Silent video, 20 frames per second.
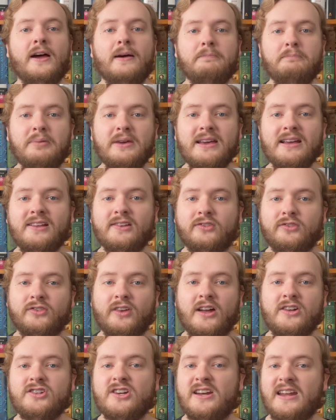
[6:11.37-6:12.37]
being
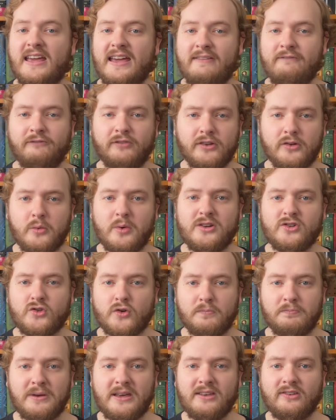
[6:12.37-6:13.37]
such an
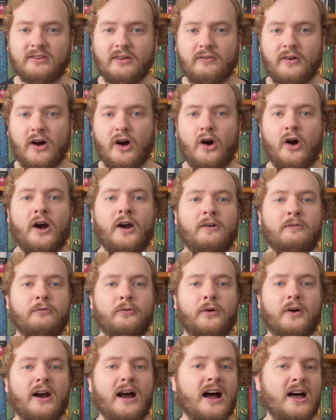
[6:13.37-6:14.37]
influential piece of art
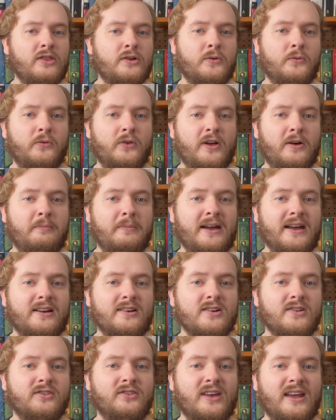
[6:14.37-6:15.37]
for other
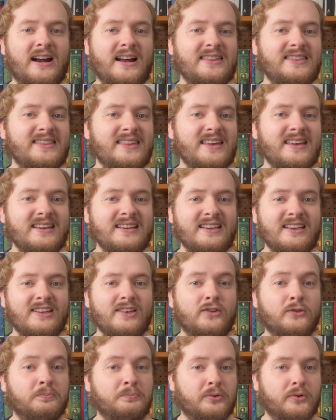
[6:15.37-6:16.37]
filmmakers, and I think
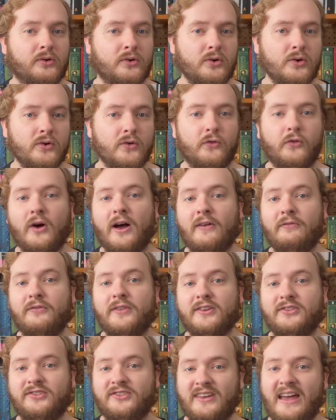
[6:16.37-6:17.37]
is proof of
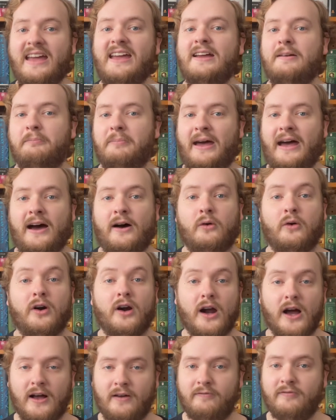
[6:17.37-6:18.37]
the staying
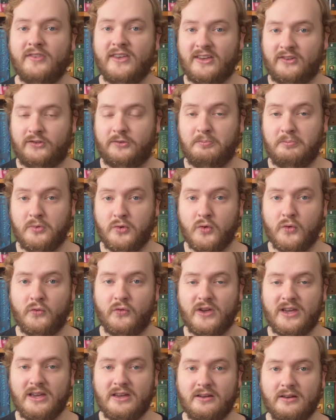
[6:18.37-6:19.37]
power of this
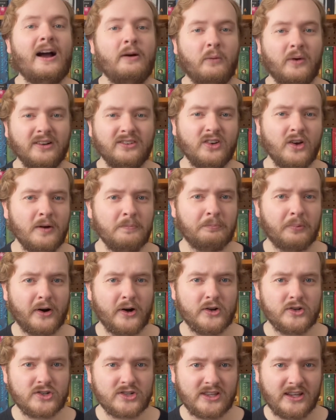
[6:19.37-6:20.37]
movie. I want to
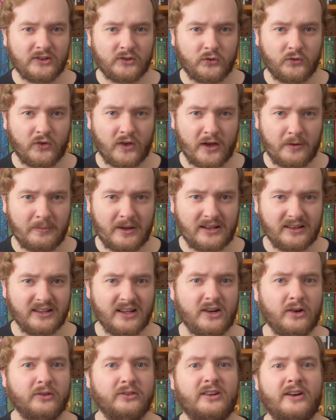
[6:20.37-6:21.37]
approach this film a
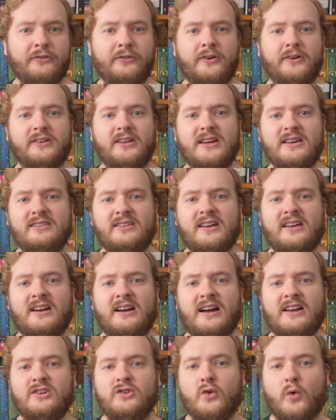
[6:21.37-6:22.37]
little differently than
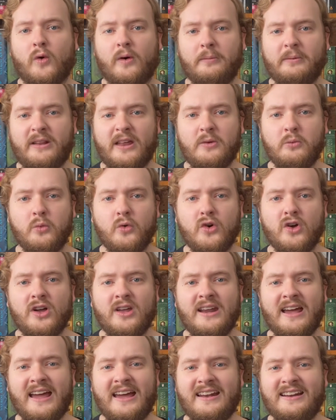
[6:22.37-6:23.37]
I normally
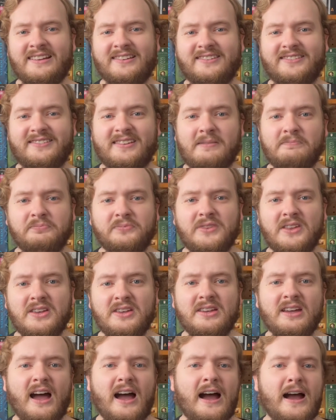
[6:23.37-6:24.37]
would, and it's
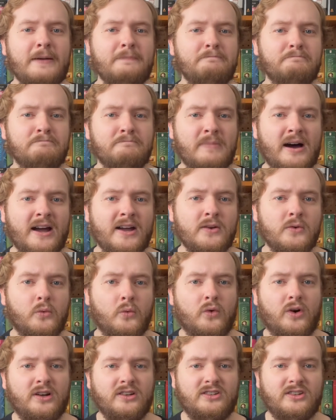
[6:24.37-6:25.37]
something I might
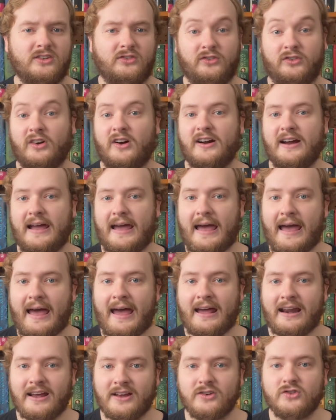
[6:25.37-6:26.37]
want to start
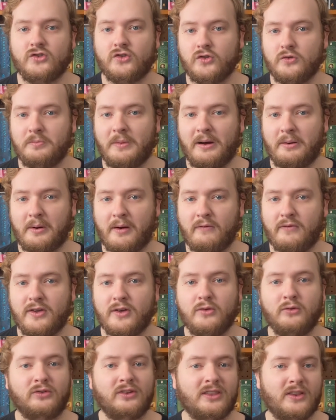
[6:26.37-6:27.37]
adding to my
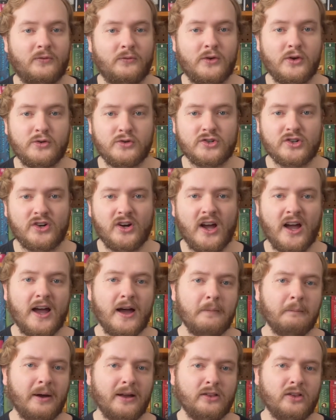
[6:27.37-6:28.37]
reviews in the future
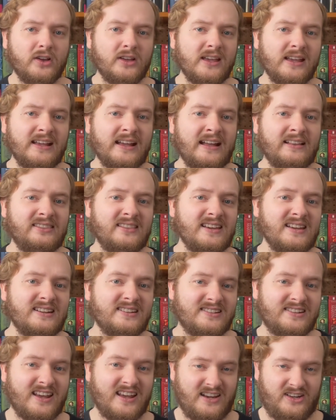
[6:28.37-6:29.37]
by looking at the
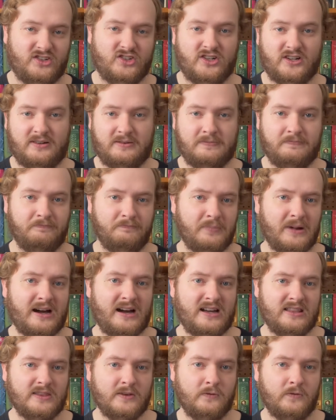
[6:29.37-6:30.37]
intention
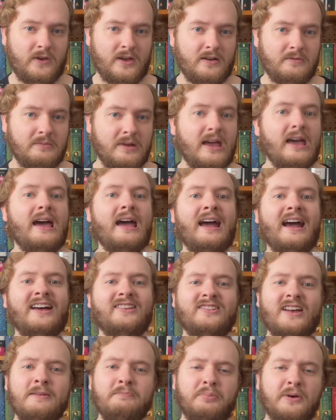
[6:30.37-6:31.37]
behind the film.
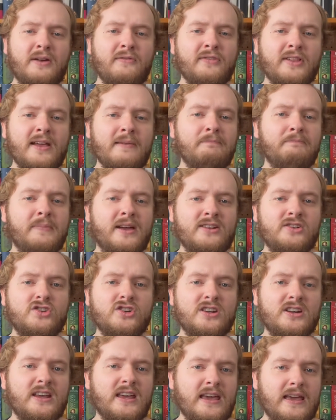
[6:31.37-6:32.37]
As I briefly
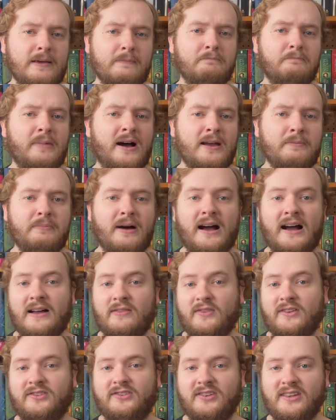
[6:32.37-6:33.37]
mentioned in my
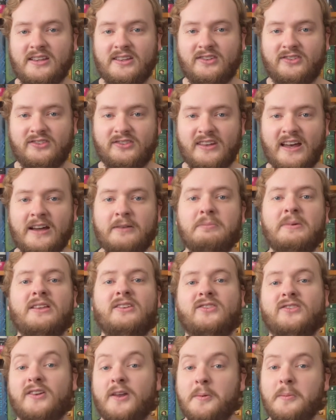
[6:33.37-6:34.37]
behind-the-scenes
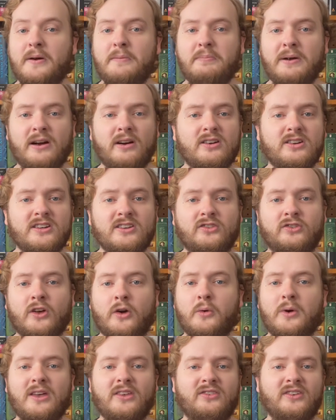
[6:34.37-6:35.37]
segment, Cinema
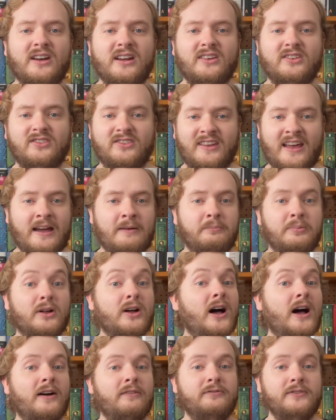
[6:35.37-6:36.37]
Paradiso is an
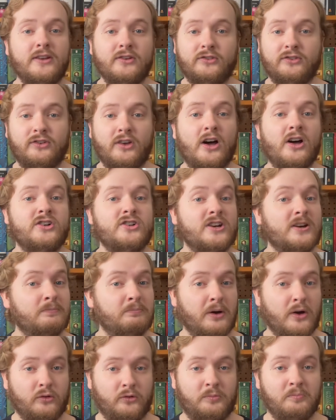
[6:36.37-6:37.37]
example of nostalgic
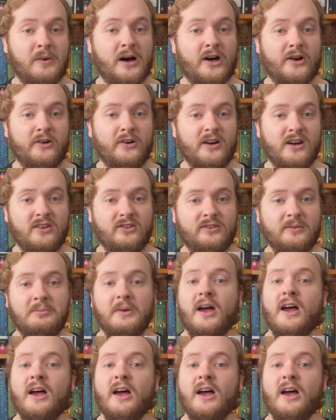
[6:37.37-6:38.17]
postmodernism.